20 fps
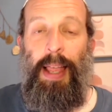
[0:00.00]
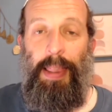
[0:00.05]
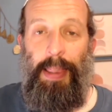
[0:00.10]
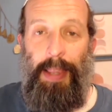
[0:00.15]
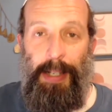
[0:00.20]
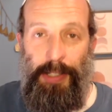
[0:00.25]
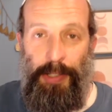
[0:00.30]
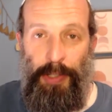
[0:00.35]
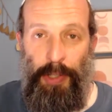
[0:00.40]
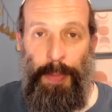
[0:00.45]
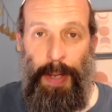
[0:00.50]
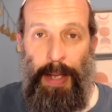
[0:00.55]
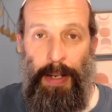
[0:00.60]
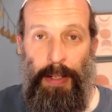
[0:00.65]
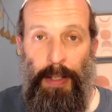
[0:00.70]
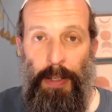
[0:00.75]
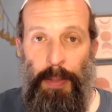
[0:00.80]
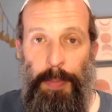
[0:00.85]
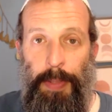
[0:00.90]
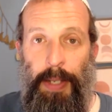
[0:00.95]
Let's zoom out a
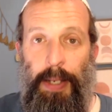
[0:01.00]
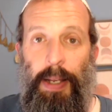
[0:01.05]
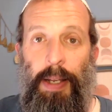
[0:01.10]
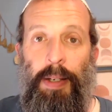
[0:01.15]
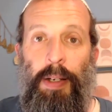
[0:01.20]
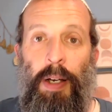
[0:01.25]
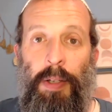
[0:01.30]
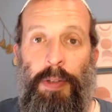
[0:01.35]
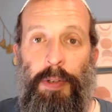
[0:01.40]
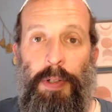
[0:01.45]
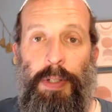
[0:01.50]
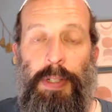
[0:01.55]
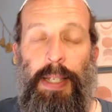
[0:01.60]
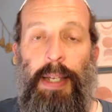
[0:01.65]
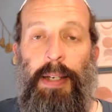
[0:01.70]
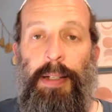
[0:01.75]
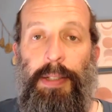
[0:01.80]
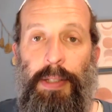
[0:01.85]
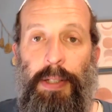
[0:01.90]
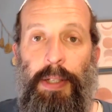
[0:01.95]
little bit and
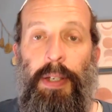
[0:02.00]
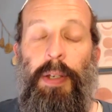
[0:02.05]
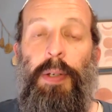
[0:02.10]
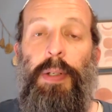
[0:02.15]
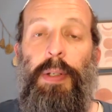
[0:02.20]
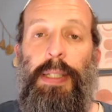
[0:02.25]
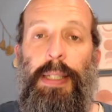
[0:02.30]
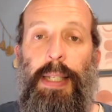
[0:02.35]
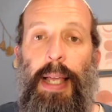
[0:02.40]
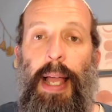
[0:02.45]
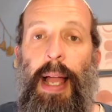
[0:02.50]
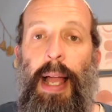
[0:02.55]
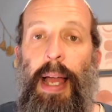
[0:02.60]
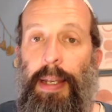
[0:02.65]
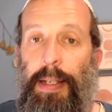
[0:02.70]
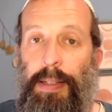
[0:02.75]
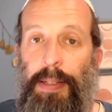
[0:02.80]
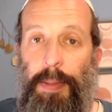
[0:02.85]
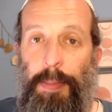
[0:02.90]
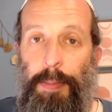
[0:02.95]
understand its use
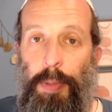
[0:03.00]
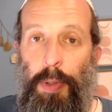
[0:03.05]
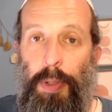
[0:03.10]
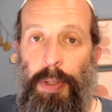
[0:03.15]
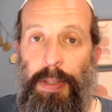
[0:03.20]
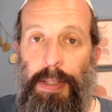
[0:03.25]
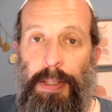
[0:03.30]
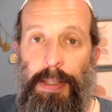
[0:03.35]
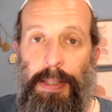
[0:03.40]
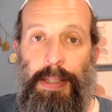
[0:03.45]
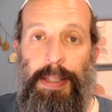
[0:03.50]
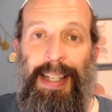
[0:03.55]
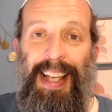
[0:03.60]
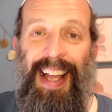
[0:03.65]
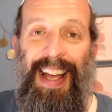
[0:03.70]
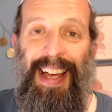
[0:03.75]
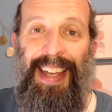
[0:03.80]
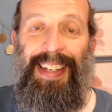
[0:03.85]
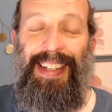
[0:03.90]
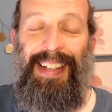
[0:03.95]
and its importance
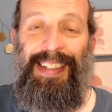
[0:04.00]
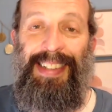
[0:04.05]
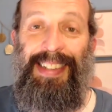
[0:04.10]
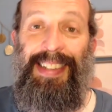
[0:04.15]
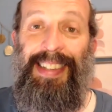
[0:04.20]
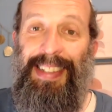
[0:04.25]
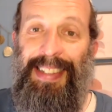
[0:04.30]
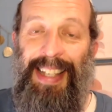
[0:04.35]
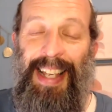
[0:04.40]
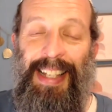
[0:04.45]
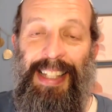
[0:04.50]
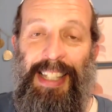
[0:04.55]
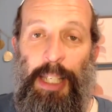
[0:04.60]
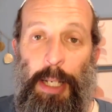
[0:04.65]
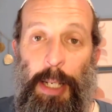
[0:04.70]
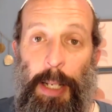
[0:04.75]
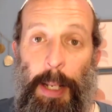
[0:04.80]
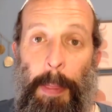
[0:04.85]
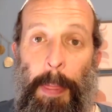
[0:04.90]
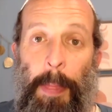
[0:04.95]
and its
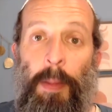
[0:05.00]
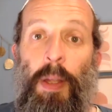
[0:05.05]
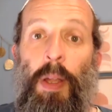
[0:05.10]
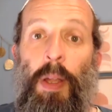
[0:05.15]
necessity.